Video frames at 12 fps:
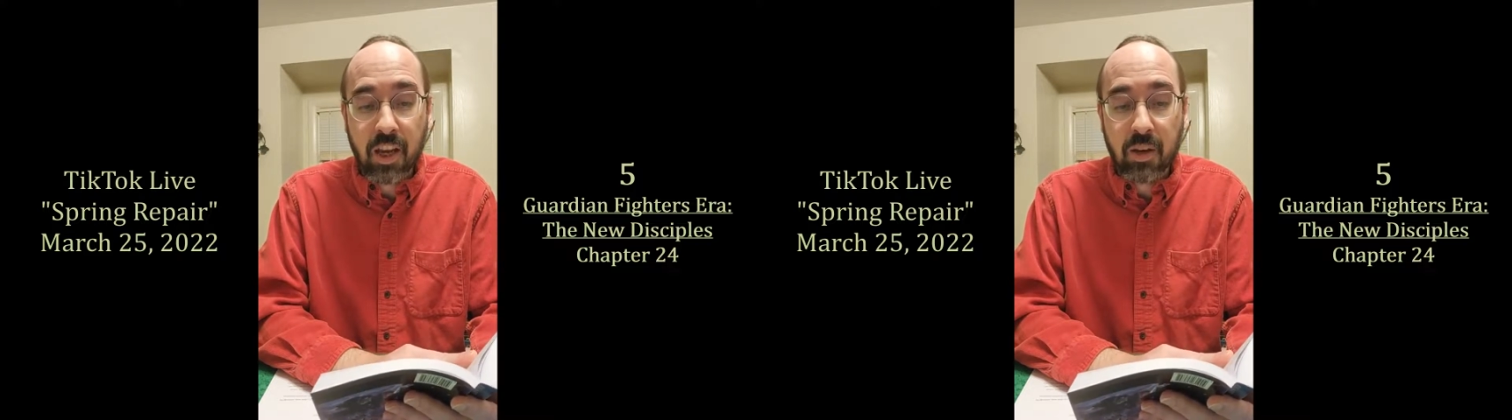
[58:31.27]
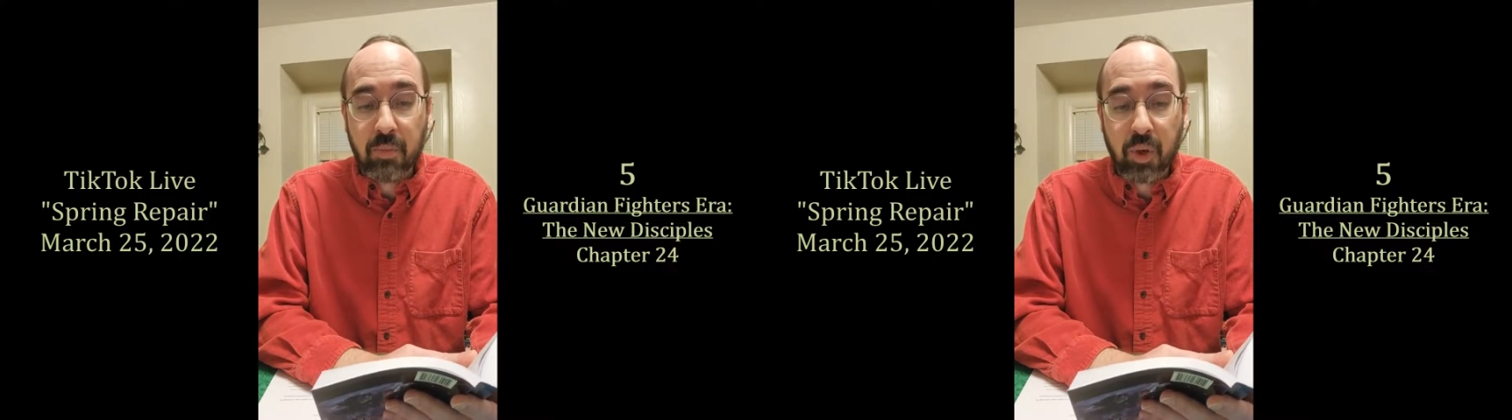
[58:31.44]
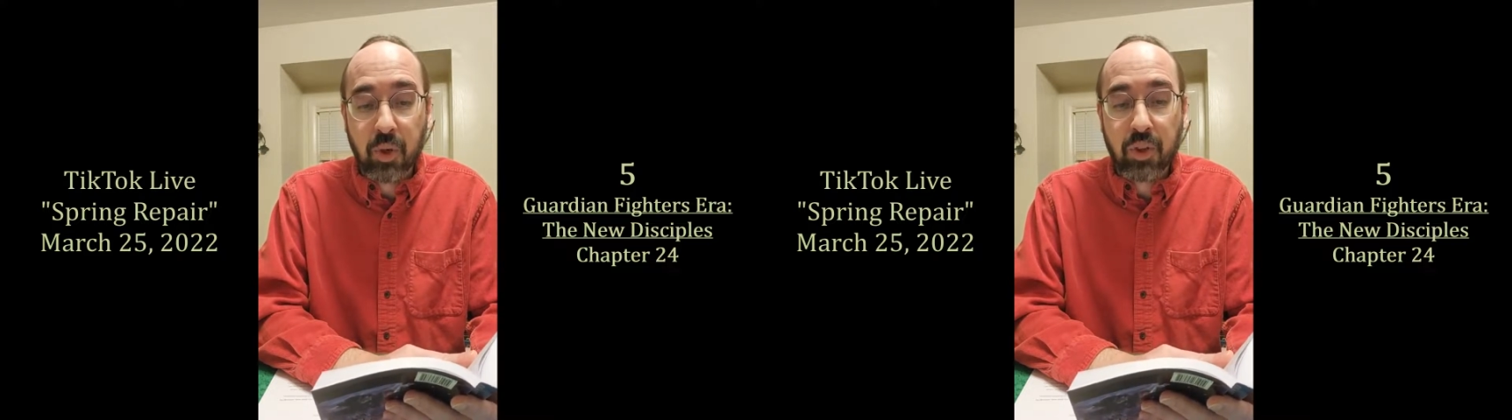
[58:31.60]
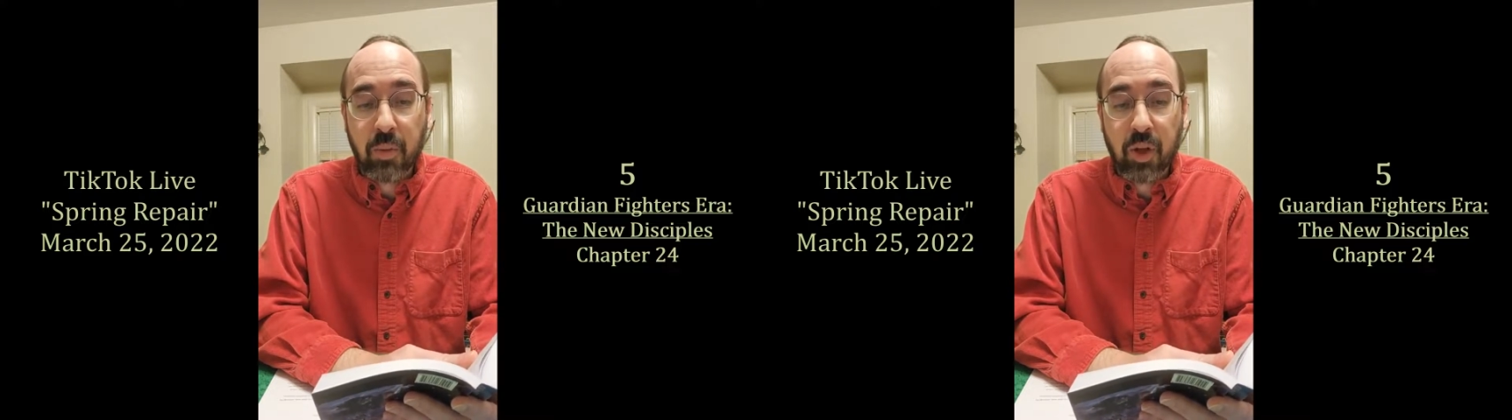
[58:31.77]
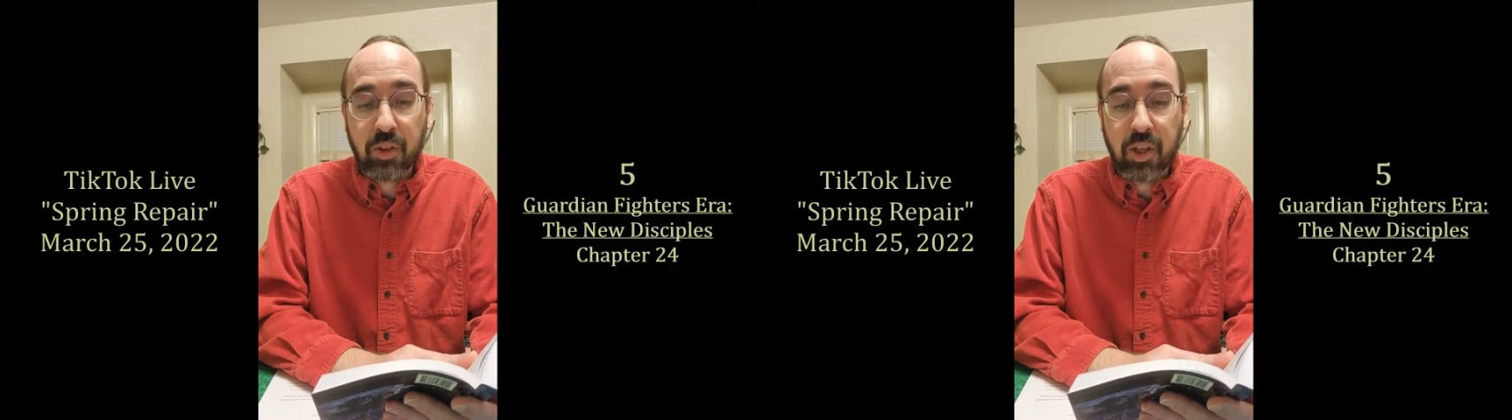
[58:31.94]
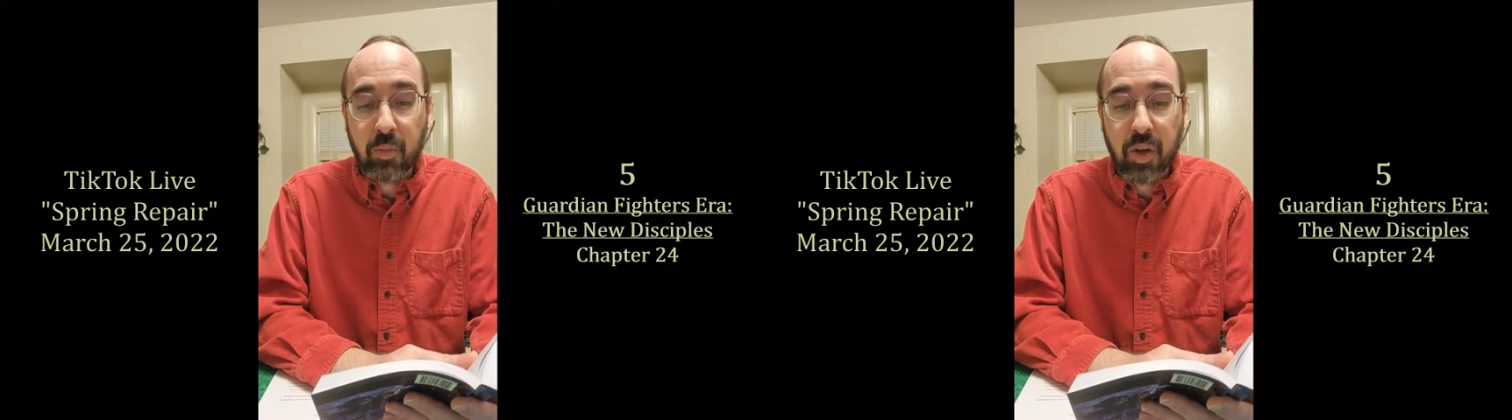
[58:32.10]
and built the
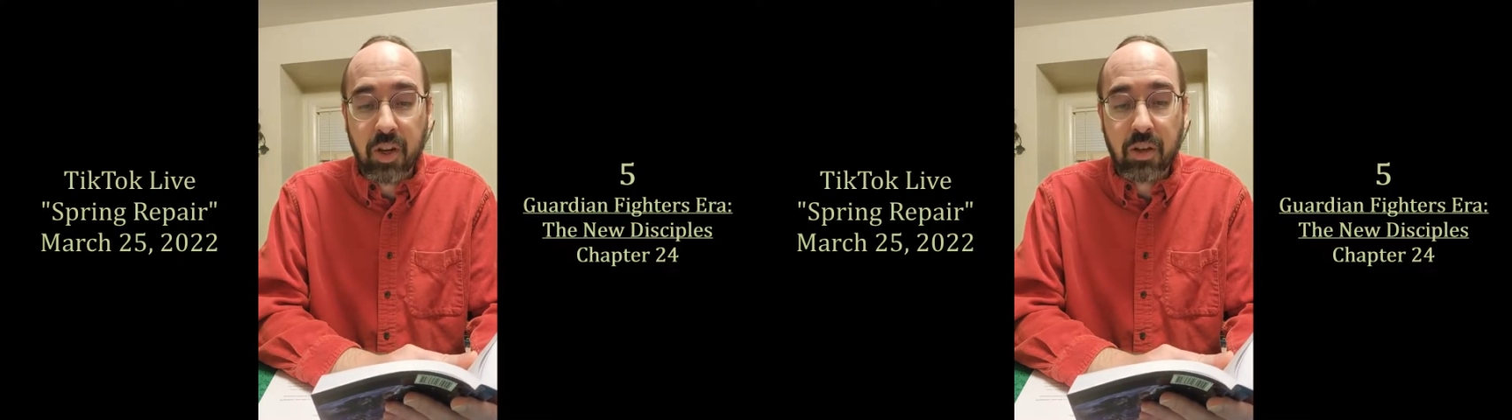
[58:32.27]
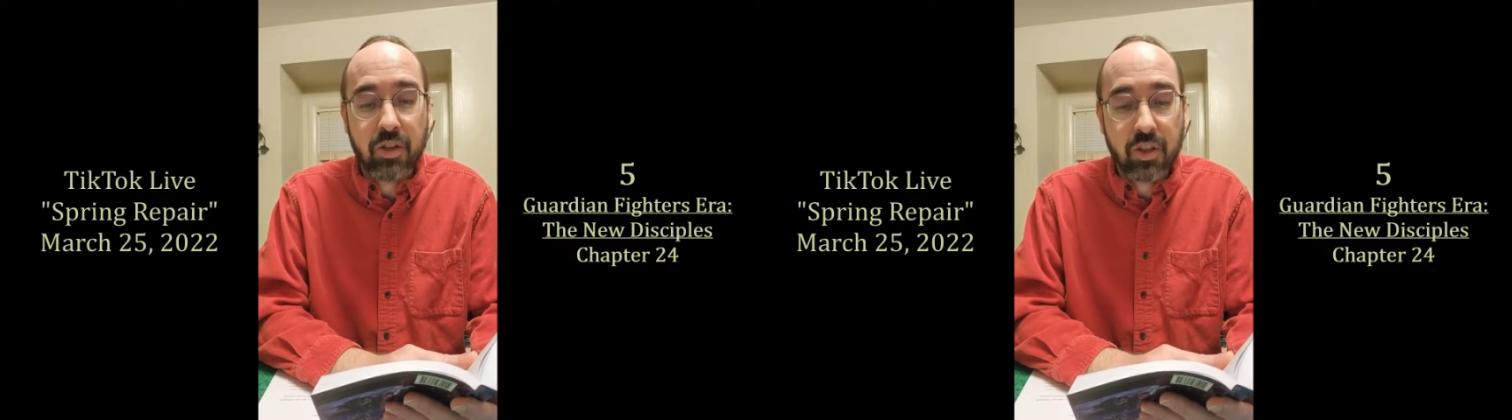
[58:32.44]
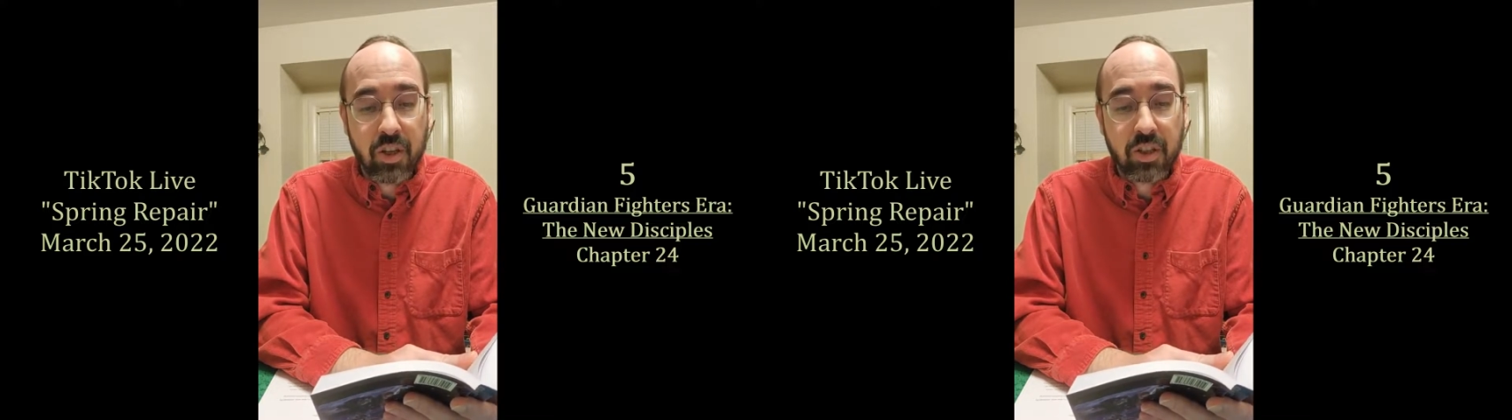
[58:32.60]
melting pit just